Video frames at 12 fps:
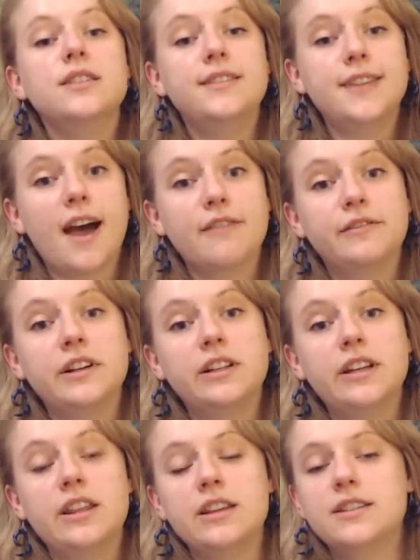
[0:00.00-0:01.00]

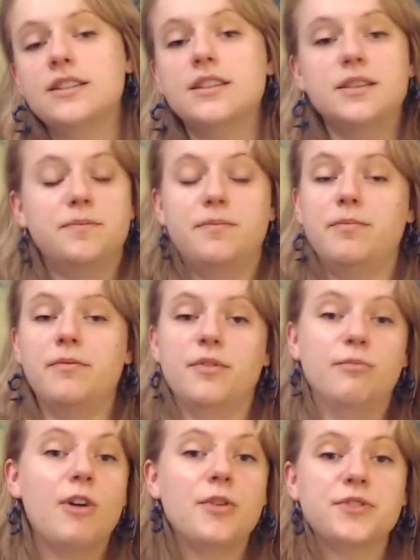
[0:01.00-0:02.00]
Definitely, this is the
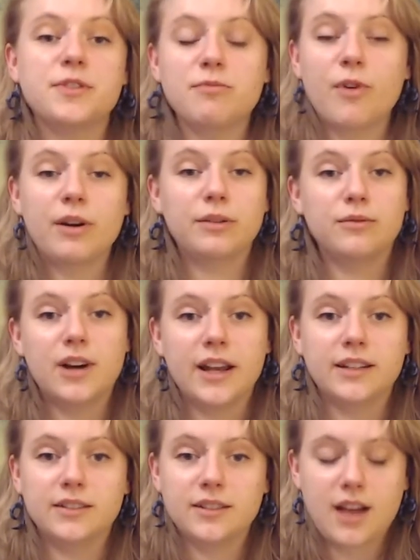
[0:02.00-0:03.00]
most important
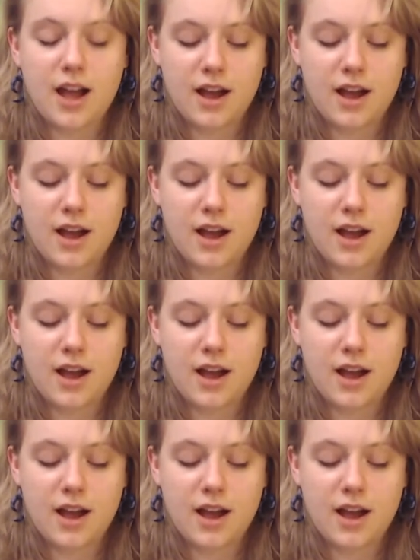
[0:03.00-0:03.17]
one.